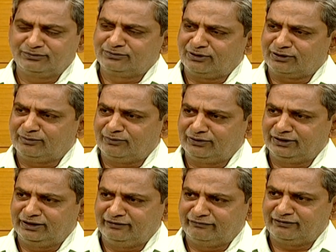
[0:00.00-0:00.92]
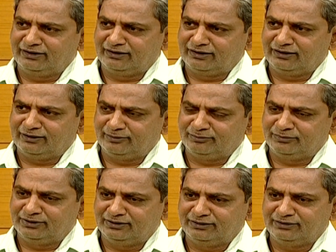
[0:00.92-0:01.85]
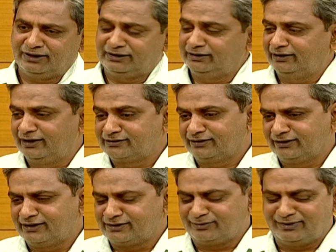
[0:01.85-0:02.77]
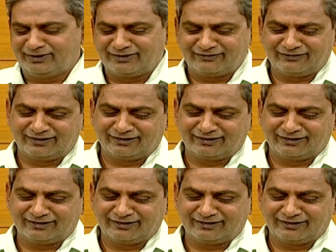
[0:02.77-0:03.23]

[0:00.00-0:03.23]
talk about in a different, I think, lesson, as a matter of fact.